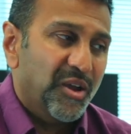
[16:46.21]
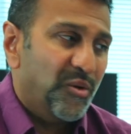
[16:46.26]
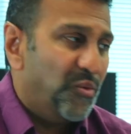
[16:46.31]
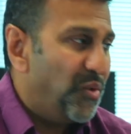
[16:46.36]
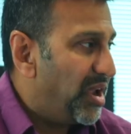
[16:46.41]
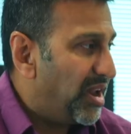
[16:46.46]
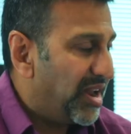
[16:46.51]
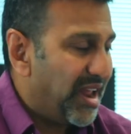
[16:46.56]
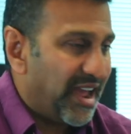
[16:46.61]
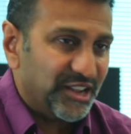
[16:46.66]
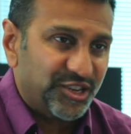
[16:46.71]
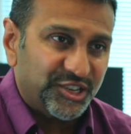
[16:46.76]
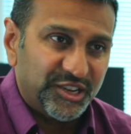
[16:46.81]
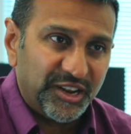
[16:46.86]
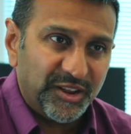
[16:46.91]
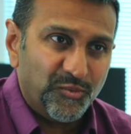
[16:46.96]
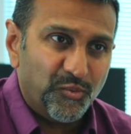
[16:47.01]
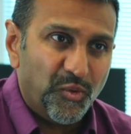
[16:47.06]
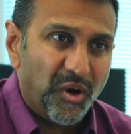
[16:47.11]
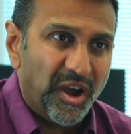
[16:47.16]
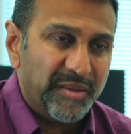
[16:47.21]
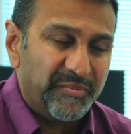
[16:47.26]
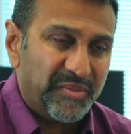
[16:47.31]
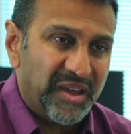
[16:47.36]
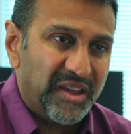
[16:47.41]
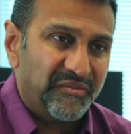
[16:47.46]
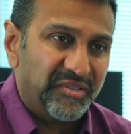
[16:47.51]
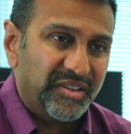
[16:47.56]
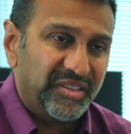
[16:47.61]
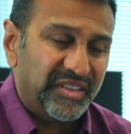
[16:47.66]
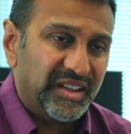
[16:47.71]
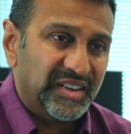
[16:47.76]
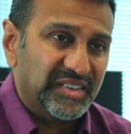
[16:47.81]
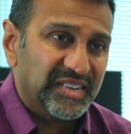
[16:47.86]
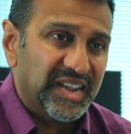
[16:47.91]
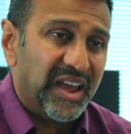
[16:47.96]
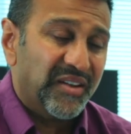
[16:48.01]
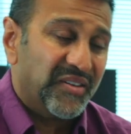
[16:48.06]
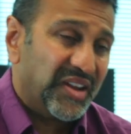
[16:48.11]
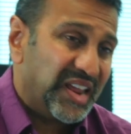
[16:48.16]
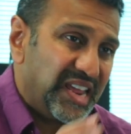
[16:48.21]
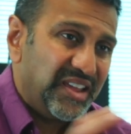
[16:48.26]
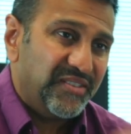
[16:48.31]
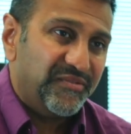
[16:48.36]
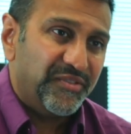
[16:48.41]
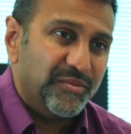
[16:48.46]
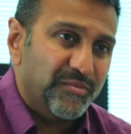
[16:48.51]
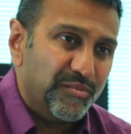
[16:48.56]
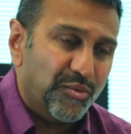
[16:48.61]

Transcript: we'll actually wipe everything down even